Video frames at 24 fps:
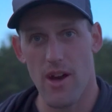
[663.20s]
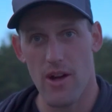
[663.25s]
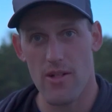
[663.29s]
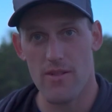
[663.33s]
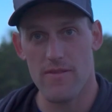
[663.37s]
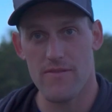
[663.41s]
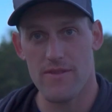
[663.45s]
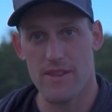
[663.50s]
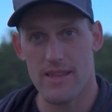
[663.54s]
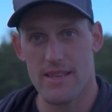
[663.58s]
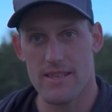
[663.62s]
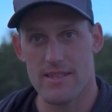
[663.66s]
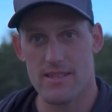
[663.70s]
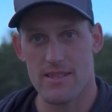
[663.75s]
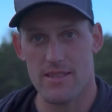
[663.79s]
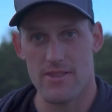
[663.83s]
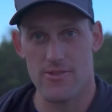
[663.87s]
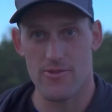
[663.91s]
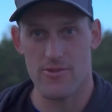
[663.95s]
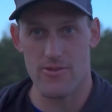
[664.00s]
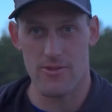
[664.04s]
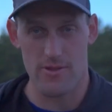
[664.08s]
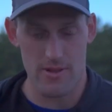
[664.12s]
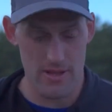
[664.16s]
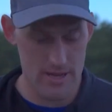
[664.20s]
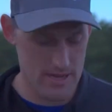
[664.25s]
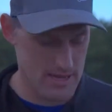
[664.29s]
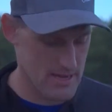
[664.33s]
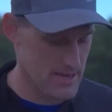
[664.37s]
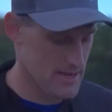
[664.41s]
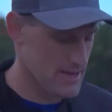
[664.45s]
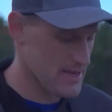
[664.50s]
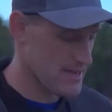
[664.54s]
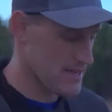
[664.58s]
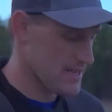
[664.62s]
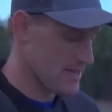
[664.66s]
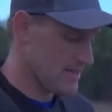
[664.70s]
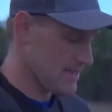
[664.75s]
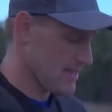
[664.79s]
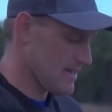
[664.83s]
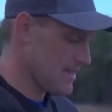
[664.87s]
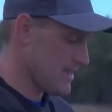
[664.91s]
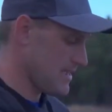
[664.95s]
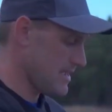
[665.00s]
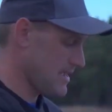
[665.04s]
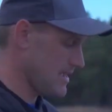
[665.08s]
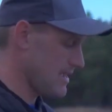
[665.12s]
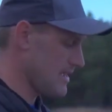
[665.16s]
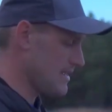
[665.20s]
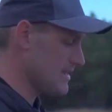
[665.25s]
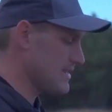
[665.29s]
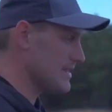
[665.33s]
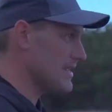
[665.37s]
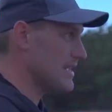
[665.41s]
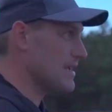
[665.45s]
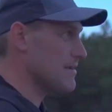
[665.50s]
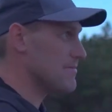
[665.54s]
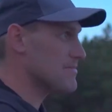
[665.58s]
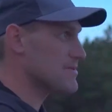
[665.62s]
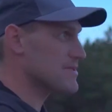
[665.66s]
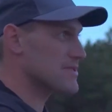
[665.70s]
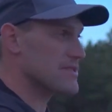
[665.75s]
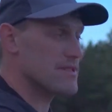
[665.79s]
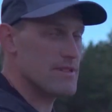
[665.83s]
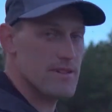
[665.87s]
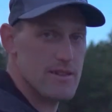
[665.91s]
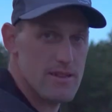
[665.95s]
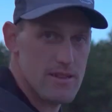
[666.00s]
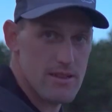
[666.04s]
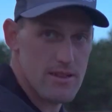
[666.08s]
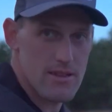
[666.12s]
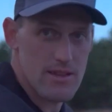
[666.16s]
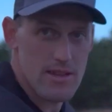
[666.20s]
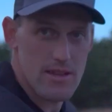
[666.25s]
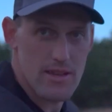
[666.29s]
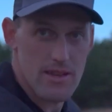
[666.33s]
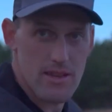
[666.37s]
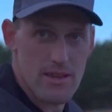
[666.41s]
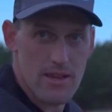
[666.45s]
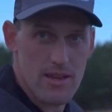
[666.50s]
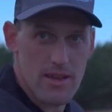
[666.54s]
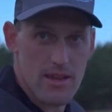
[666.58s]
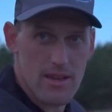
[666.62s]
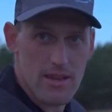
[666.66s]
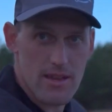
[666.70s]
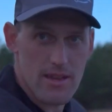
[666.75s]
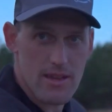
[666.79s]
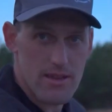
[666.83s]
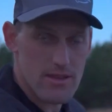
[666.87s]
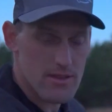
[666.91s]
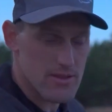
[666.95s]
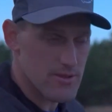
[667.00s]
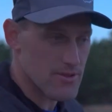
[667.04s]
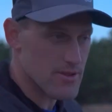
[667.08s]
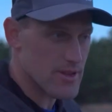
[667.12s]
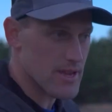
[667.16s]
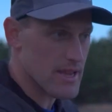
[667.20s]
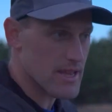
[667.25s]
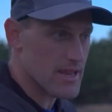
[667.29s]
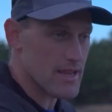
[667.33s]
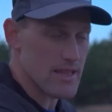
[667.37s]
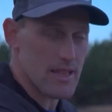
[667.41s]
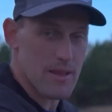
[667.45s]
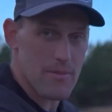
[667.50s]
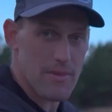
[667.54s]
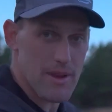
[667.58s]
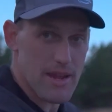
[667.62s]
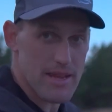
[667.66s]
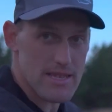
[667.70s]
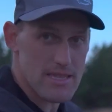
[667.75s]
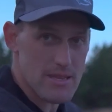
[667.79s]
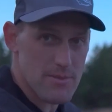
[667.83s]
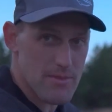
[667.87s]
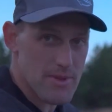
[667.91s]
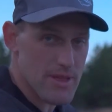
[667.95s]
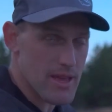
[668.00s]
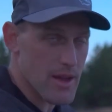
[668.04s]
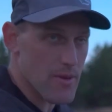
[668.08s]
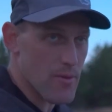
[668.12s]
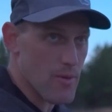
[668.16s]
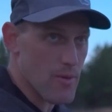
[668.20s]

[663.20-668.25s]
all of these little tips, you can eliminate some of that